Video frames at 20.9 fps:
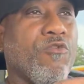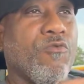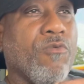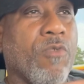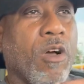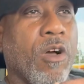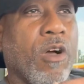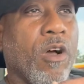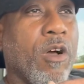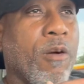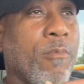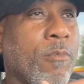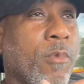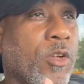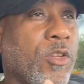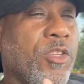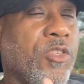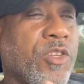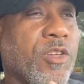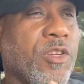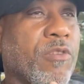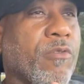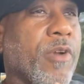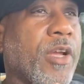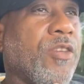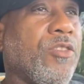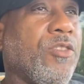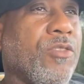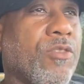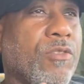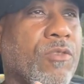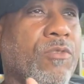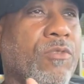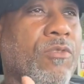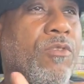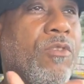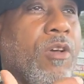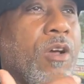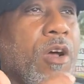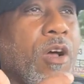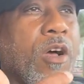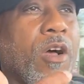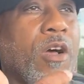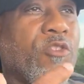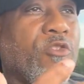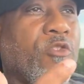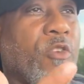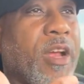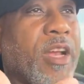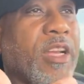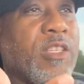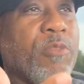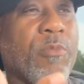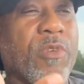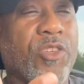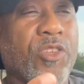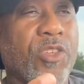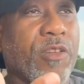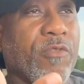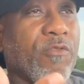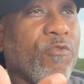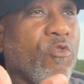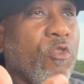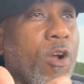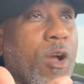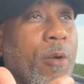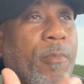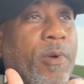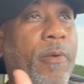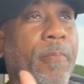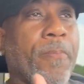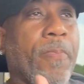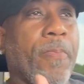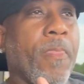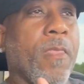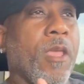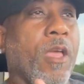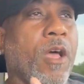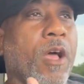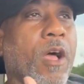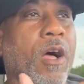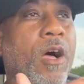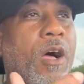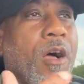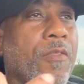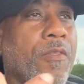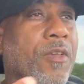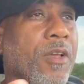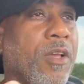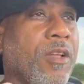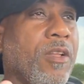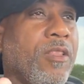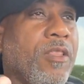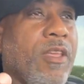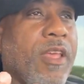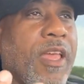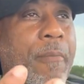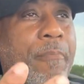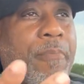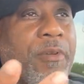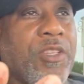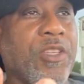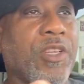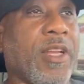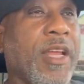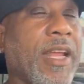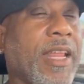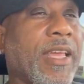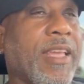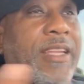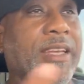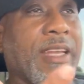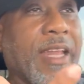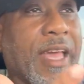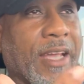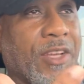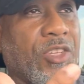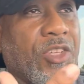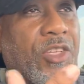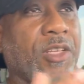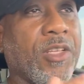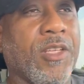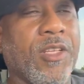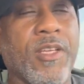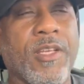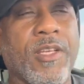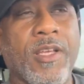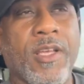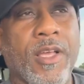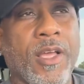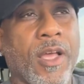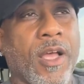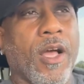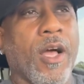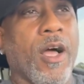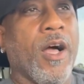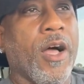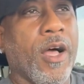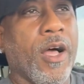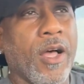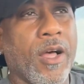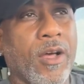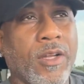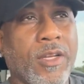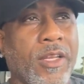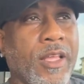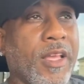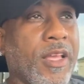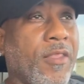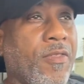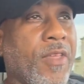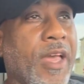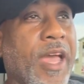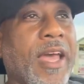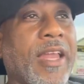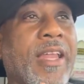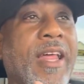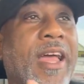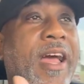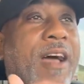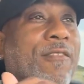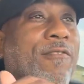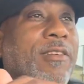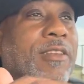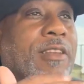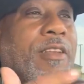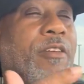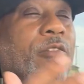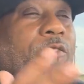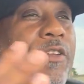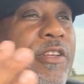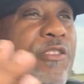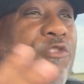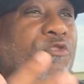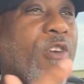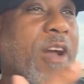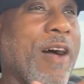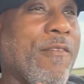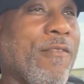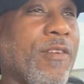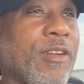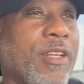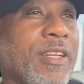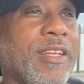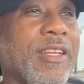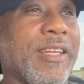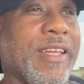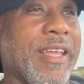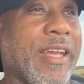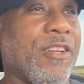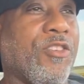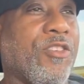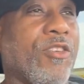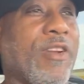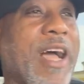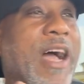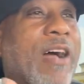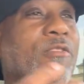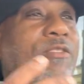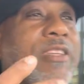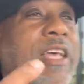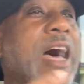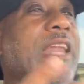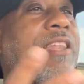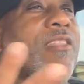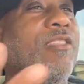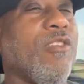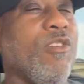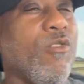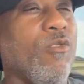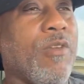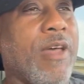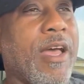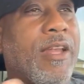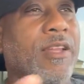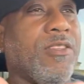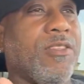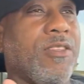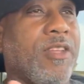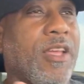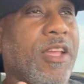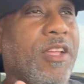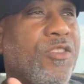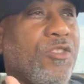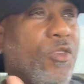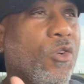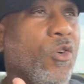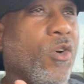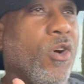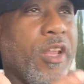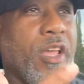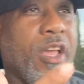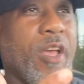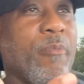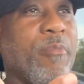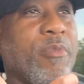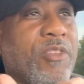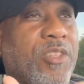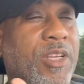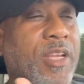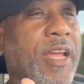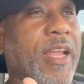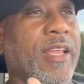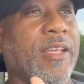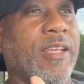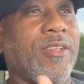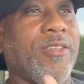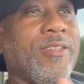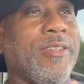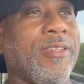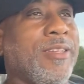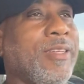uh, multi generational uh, transmission of trauma, uh, the, the, epigenetic connection. did uh, that, have literally traveled and lectured outside of the United States on epigenetics.